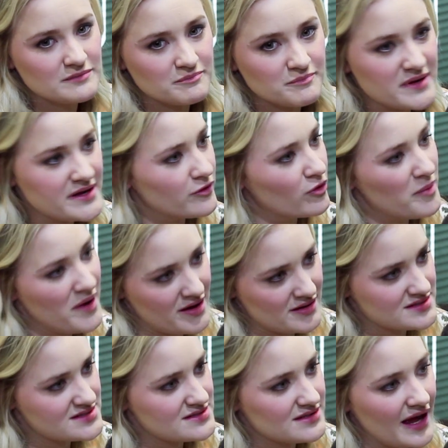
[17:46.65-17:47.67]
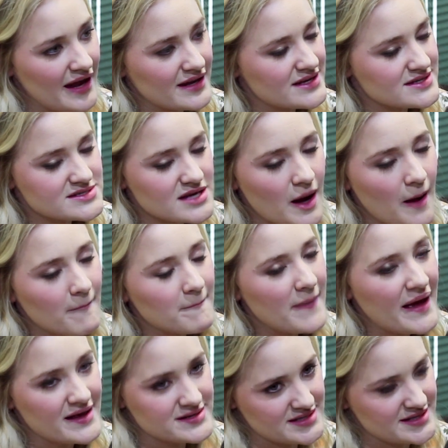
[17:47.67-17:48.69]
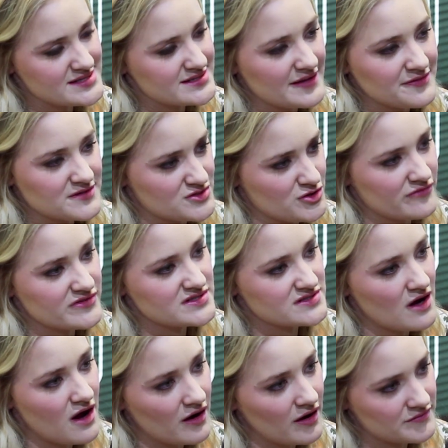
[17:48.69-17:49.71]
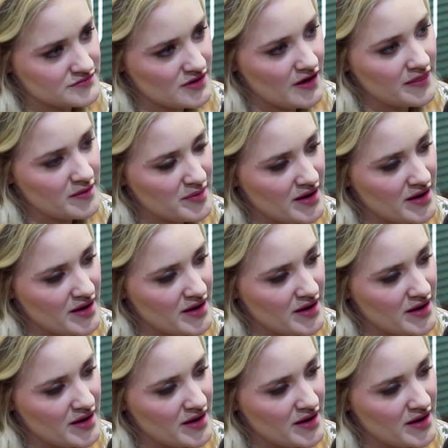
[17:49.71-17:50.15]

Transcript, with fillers: Beagle Mix. Oh, and he's amazing. He's like the service dog on the